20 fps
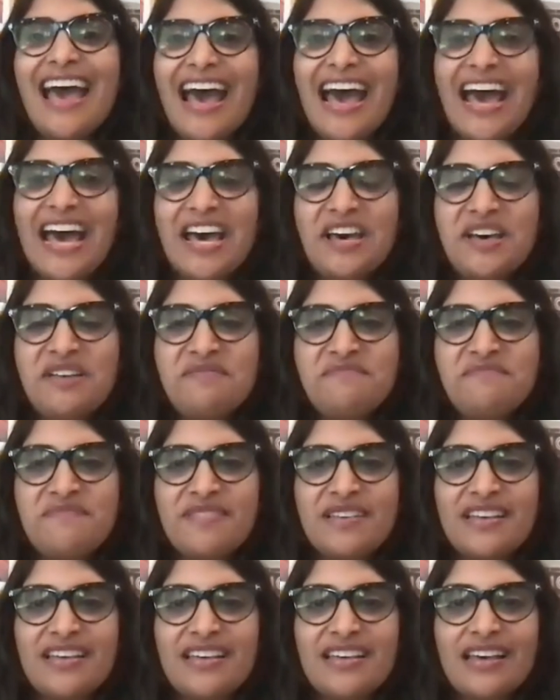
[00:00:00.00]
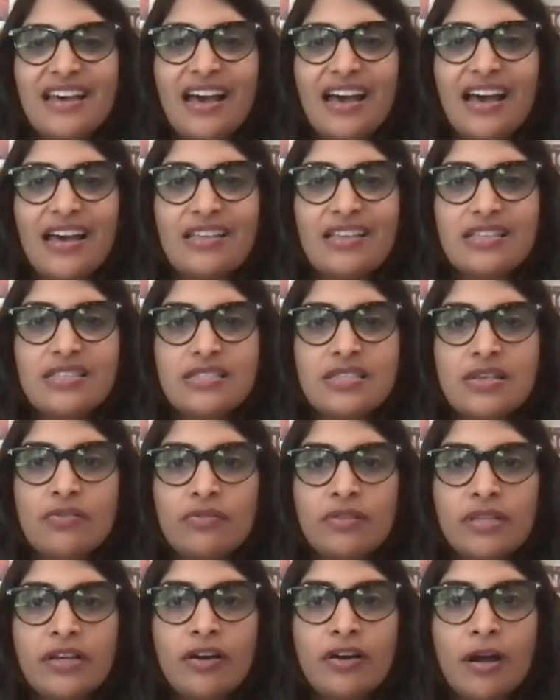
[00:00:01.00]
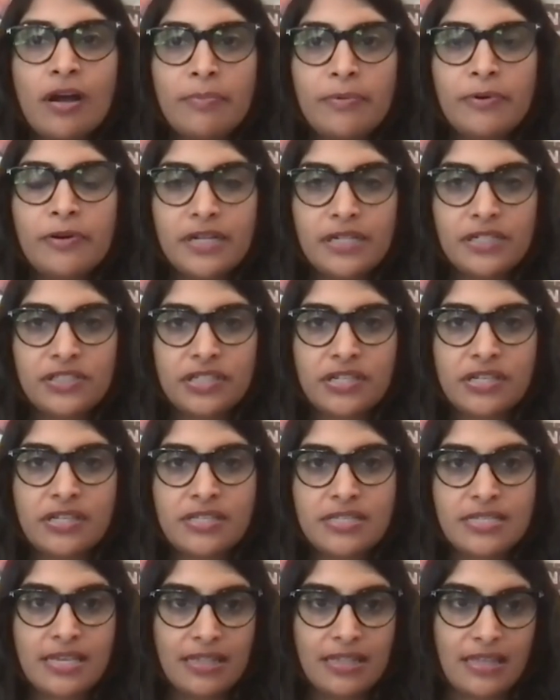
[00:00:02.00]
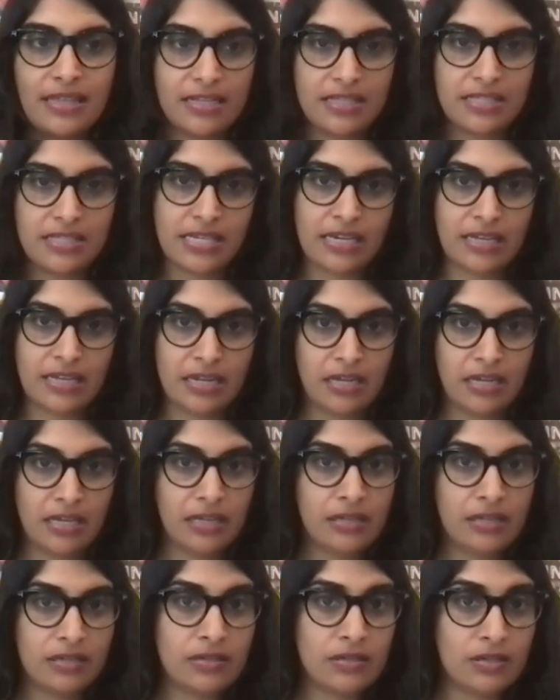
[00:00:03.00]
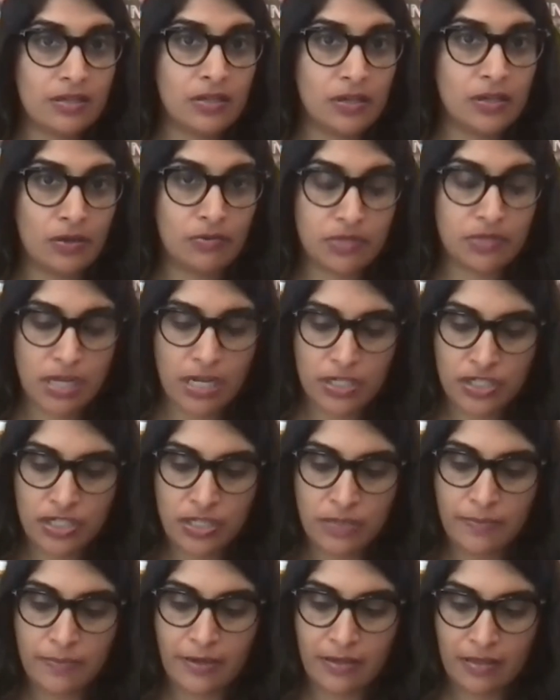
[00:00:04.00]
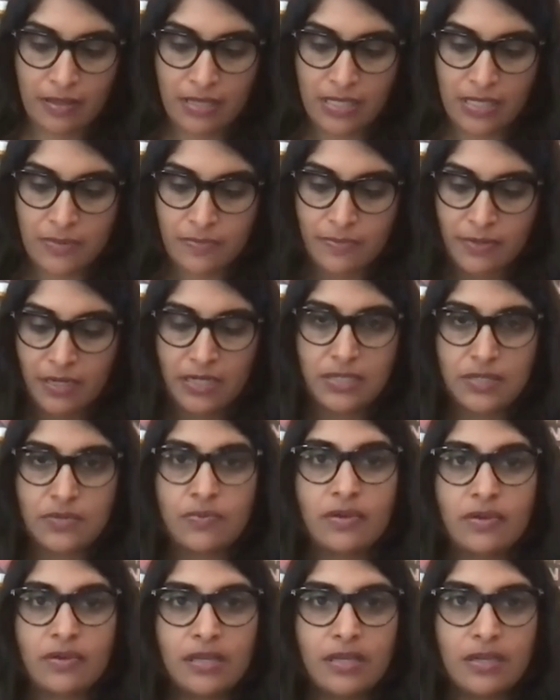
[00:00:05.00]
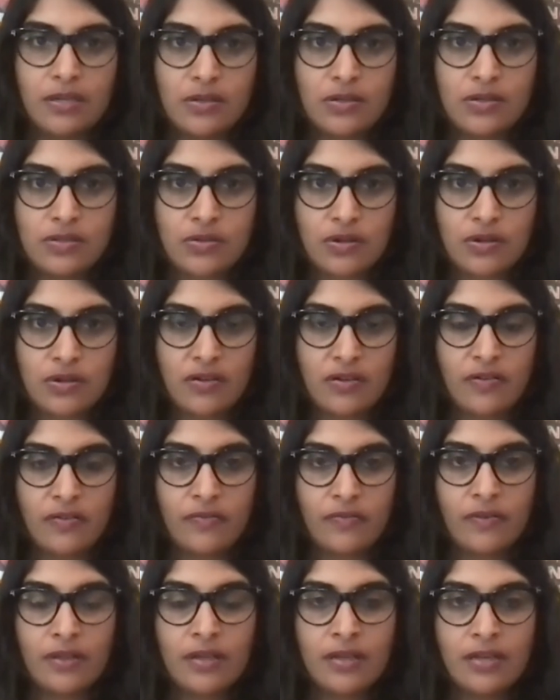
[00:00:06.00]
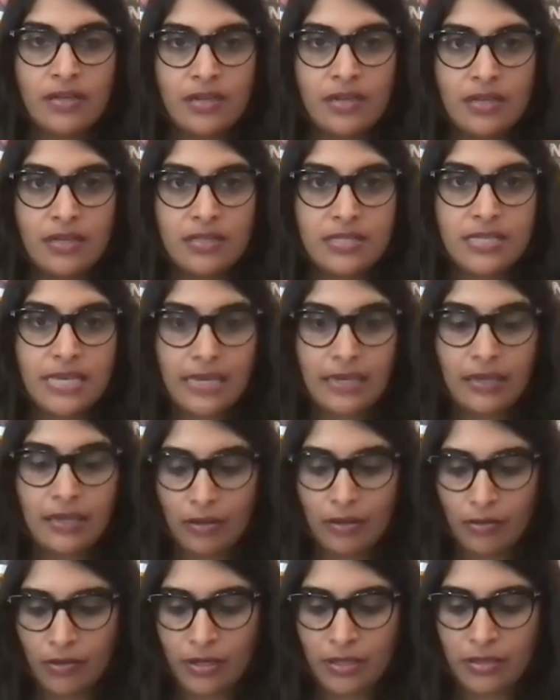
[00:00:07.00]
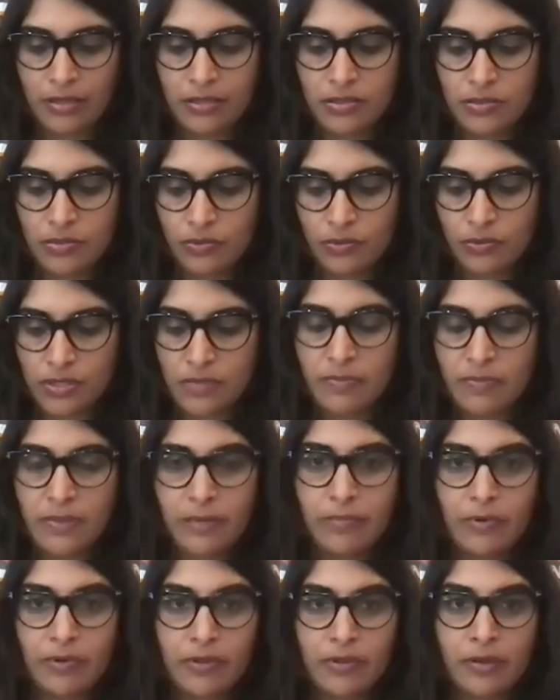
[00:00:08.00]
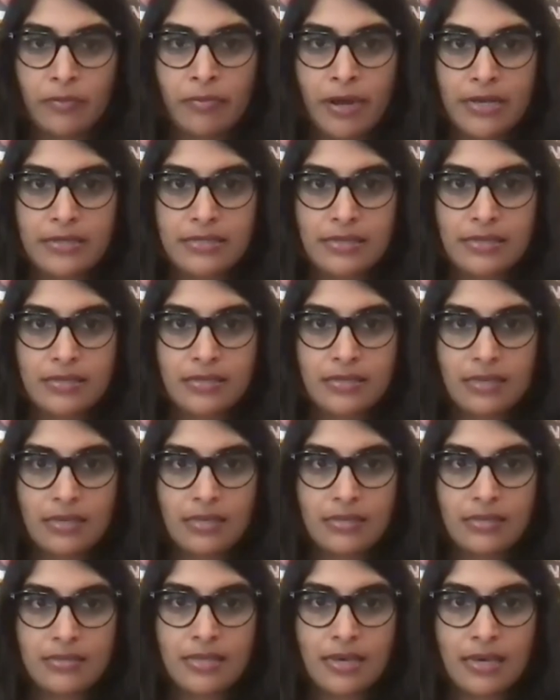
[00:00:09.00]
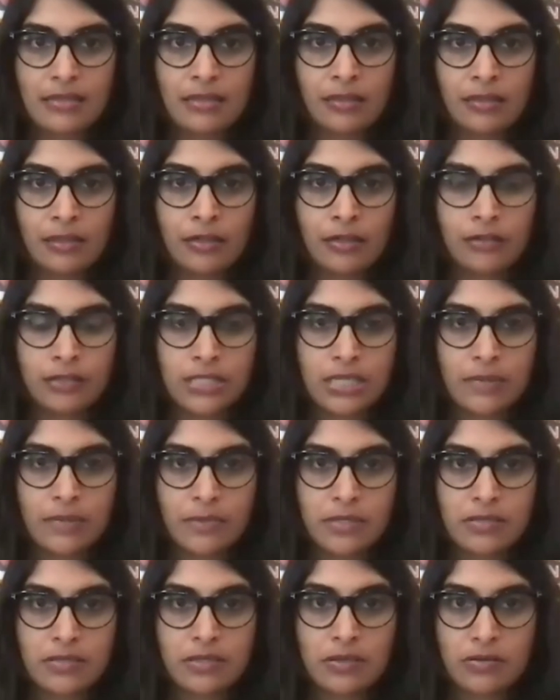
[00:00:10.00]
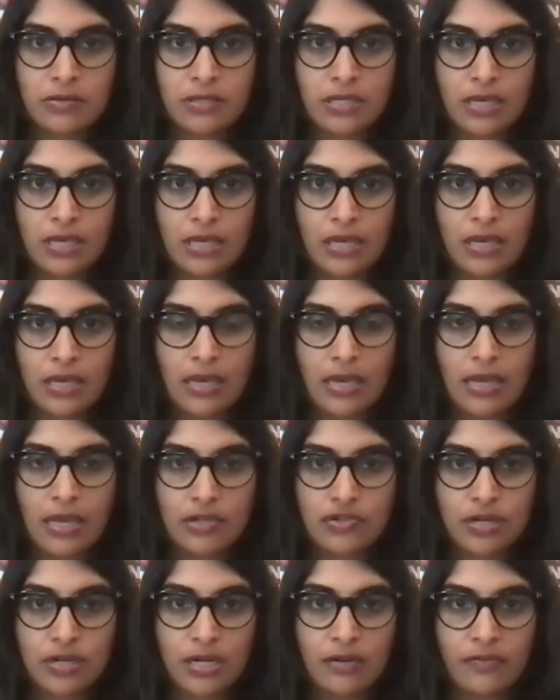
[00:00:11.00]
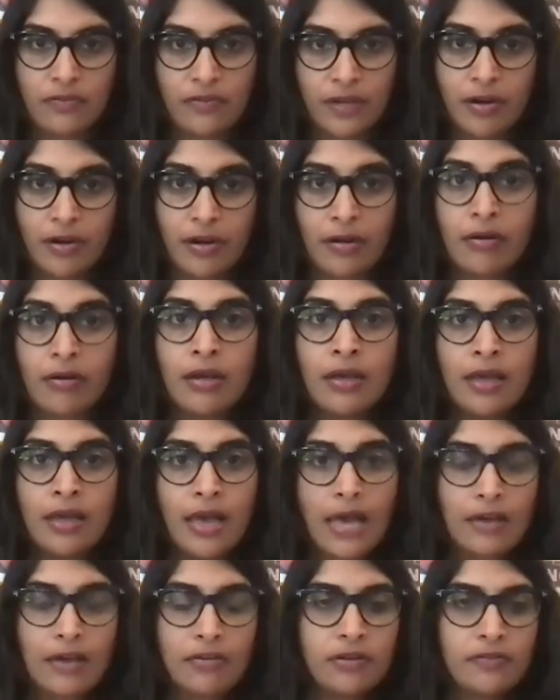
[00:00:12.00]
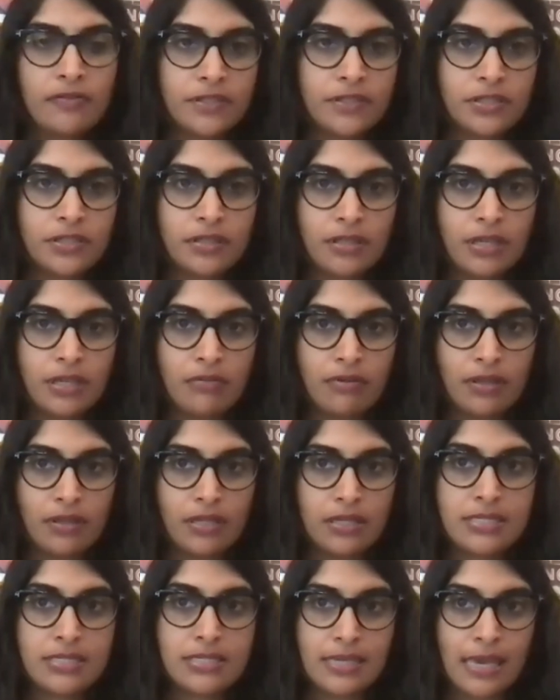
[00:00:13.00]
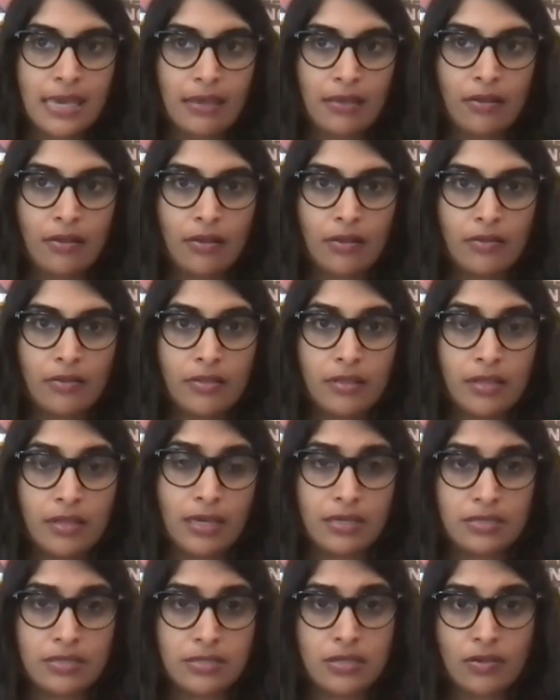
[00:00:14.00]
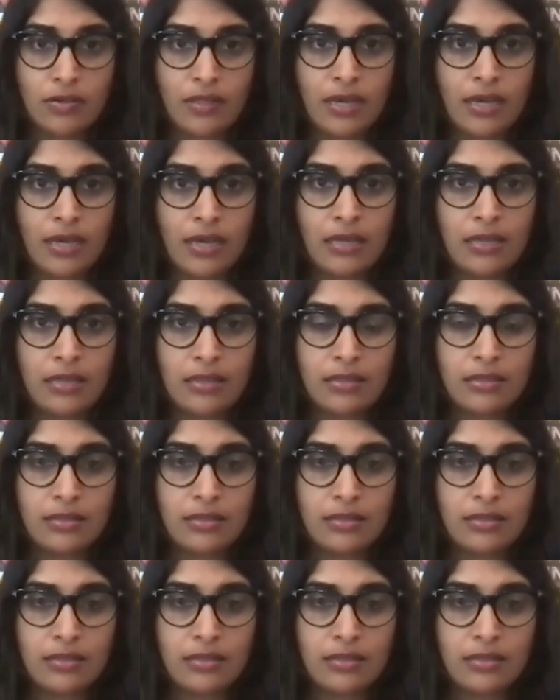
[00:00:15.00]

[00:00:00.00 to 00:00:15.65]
So legal operations, I think Deanna, touched upon this, but it's really sort of taking a look at the tools, the people, and the processes that the legal team is using and trying to figure out how to efficiently really scale things so that